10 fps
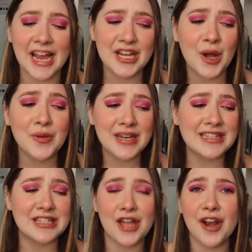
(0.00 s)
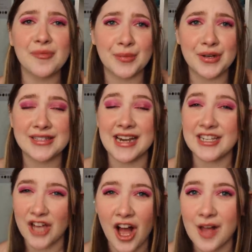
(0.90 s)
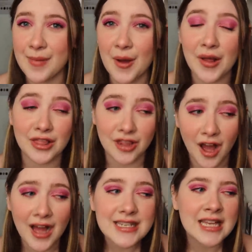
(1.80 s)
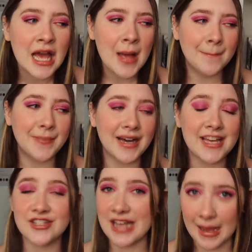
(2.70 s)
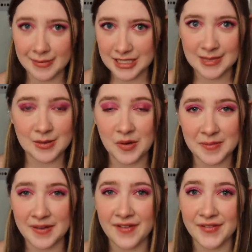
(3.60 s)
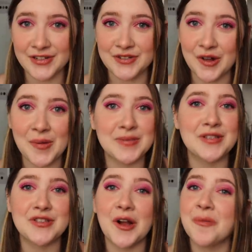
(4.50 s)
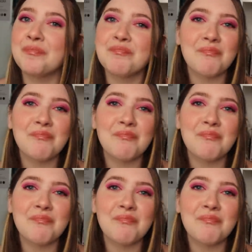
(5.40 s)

I know that it's a lot of books that I talk about a lot, but it just happens to be one of my favorite tropes, so